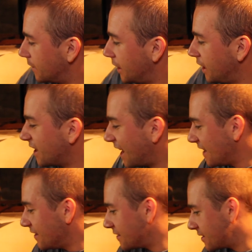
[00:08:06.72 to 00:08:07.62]
Heat
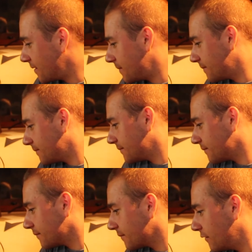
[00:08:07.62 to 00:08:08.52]
8
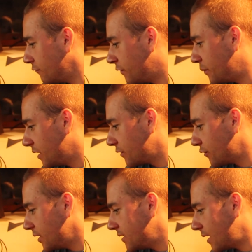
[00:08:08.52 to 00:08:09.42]
with Beer
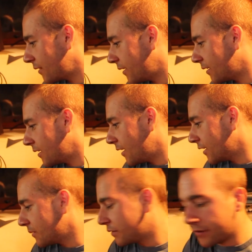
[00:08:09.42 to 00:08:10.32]
3, Death Adder,
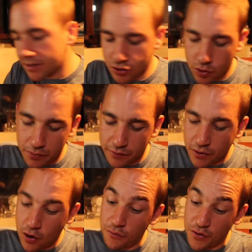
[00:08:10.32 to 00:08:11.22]
RDM, and Phallus Chopper
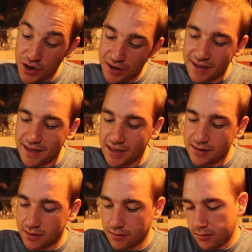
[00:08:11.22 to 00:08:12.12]
offer
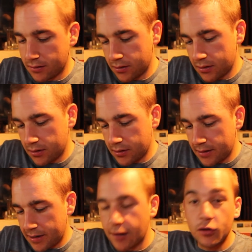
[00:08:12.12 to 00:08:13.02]
is
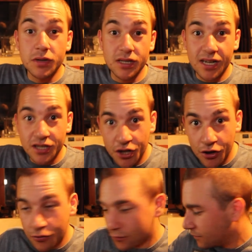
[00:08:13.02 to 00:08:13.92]
El
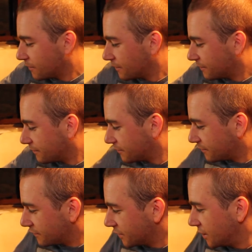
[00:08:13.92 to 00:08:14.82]
Moustacheo.
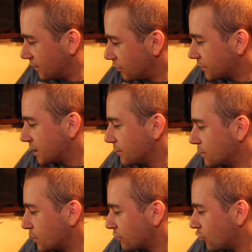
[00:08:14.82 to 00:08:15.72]
We see a lot of
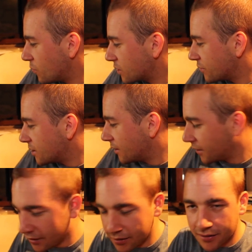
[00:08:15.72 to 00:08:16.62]
Series 1 robots
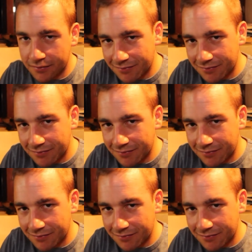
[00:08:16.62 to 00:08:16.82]
returning here.